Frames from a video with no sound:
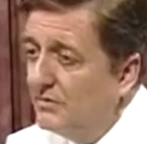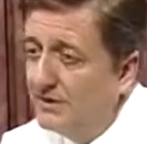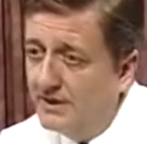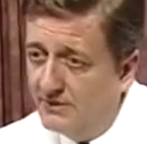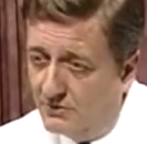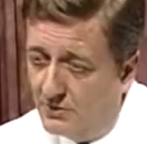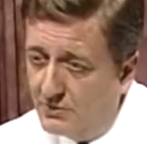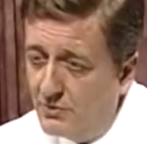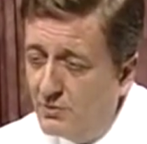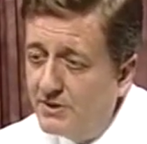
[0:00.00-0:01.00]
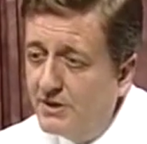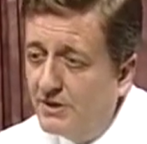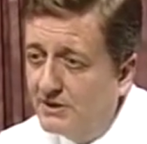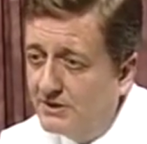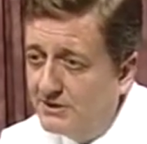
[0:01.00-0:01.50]
and of course we were only going
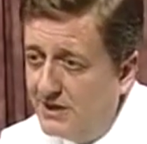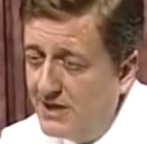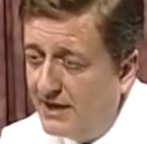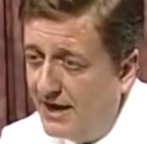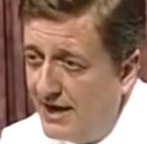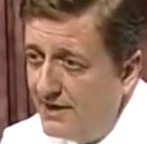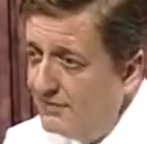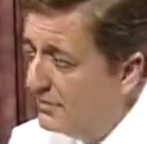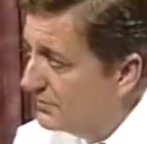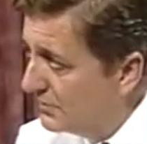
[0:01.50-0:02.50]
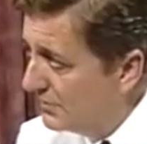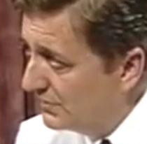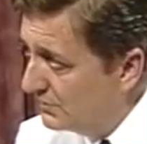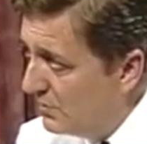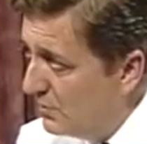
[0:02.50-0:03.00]
to take a half year's worth of
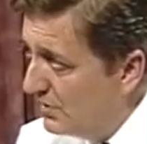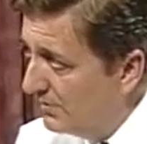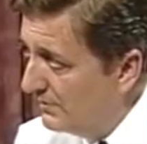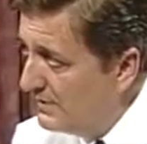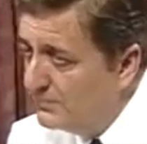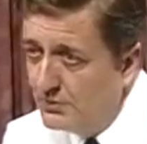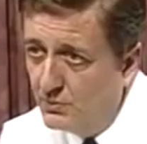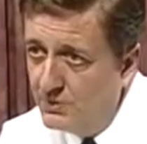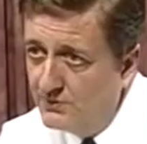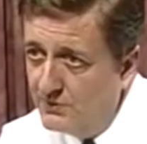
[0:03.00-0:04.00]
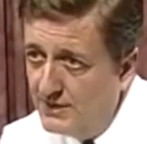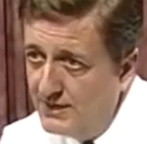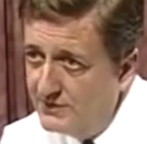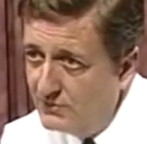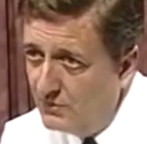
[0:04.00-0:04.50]
stormwater fees, but would have
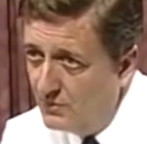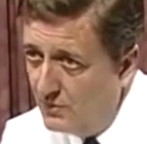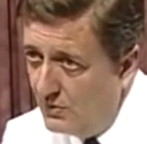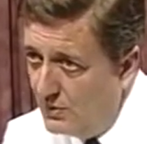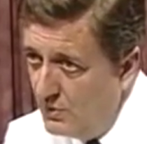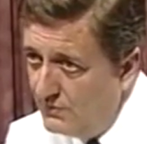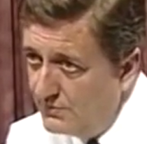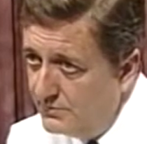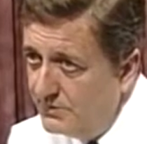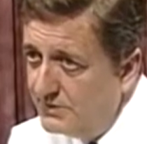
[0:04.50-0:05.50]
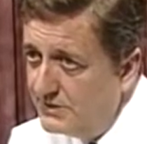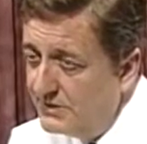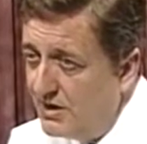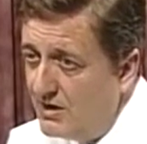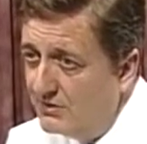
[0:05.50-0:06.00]
raised over $1 million,
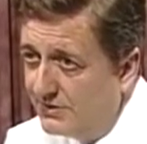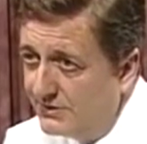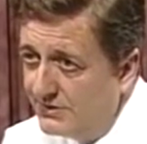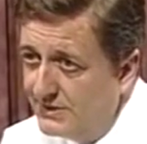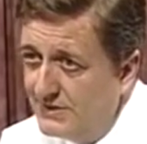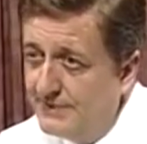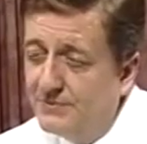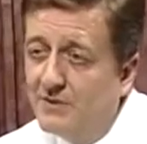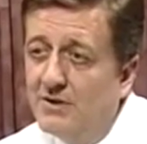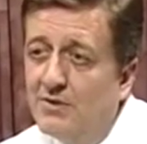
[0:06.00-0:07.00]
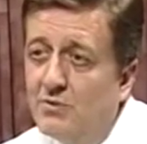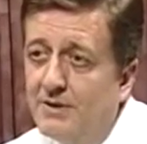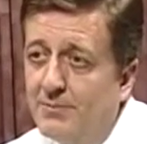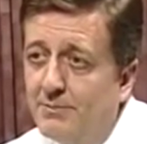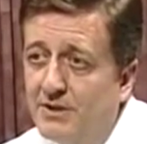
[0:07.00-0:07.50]
when
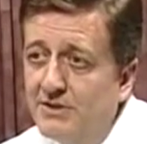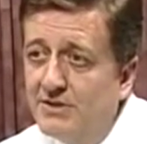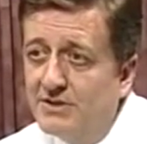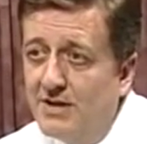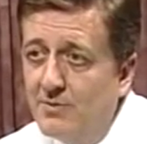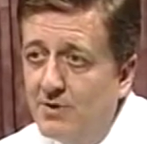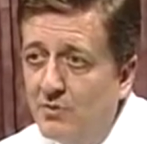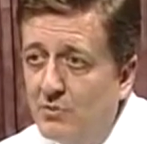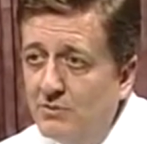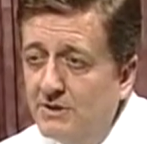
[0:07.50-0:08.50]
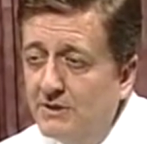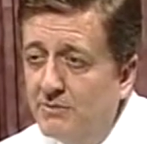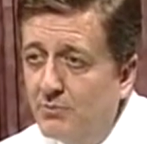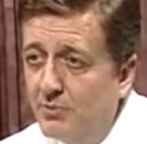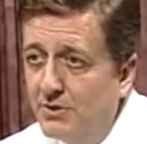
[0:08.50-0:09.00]
at budget time we had only
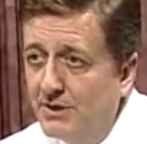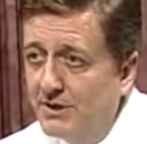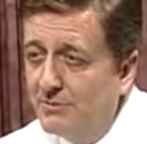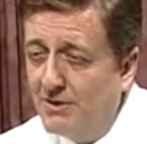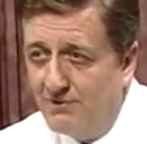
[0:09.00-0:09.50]
put in about